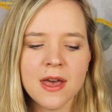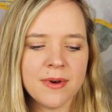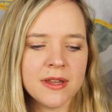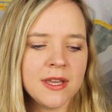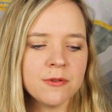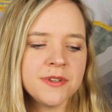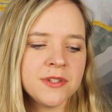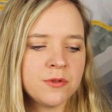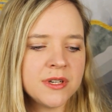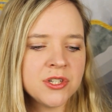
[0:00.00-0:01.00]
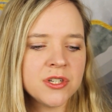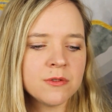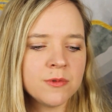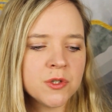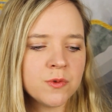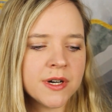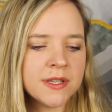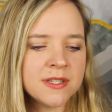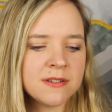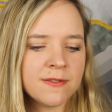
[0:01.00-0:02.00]
But here was a question which
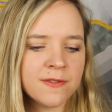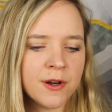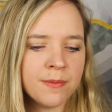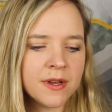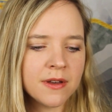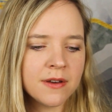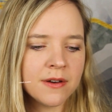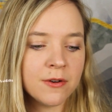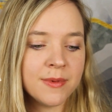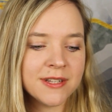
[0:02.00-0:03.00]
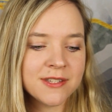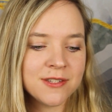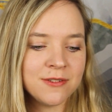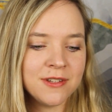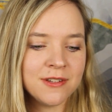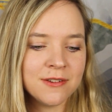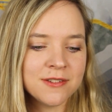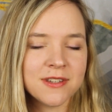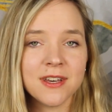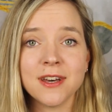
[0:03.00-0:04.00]
was from Cobalt
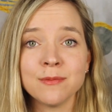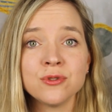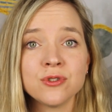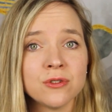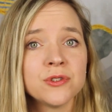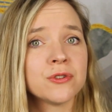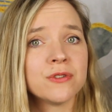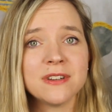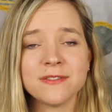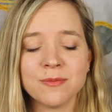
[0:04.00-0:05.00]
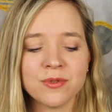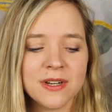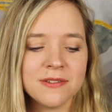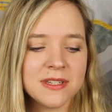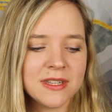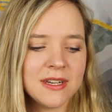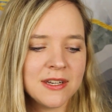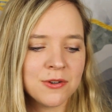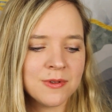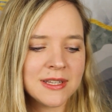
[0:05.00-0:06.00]
Studios. I'm so sorry if I'm pronouncing that
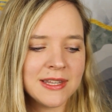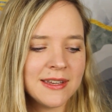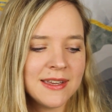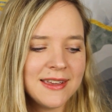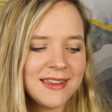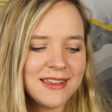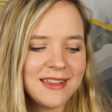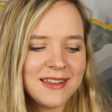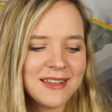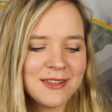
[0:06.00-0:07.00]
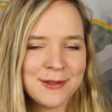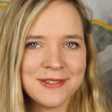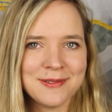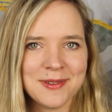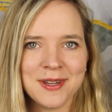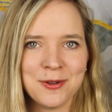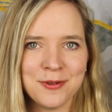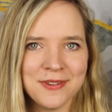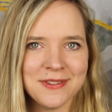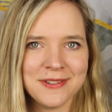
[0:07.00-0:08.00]
incorrectly, because I know
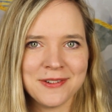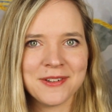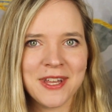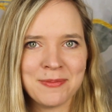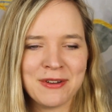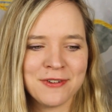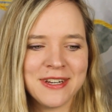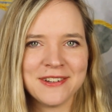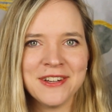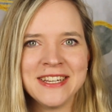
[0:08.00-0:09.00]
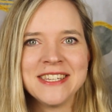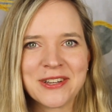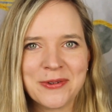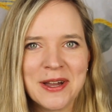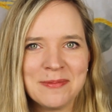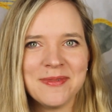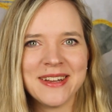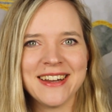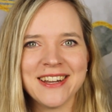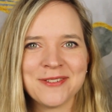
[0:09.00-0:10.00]
you're like my friend on Instagram,
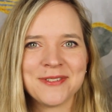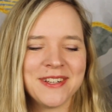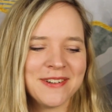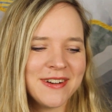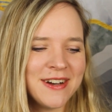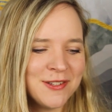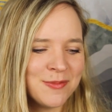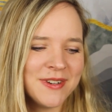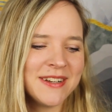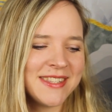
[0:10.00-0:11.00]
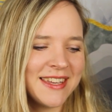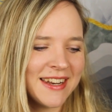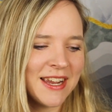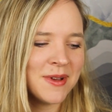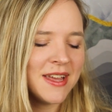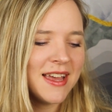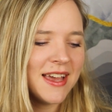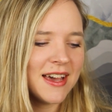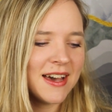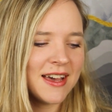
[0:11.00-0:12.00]
but I don't really know how to pronounce that name.
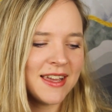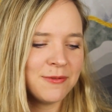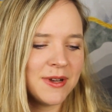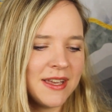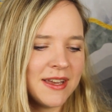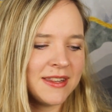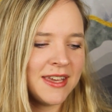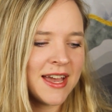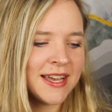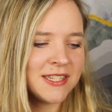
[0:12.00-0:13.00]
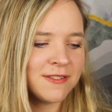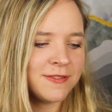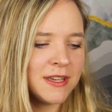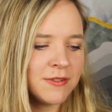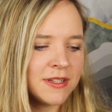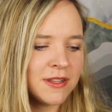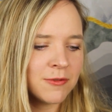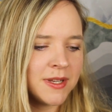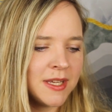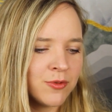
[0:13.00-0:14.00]
Anyway, they asked, favorite
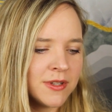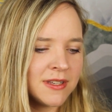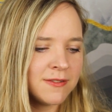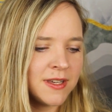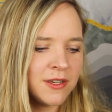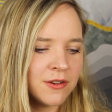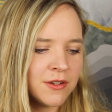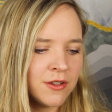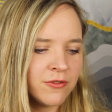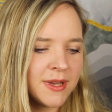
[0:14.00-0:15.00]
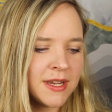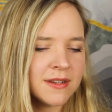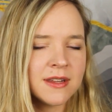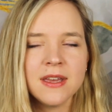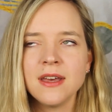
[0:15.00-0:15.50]
3D printed figure you made?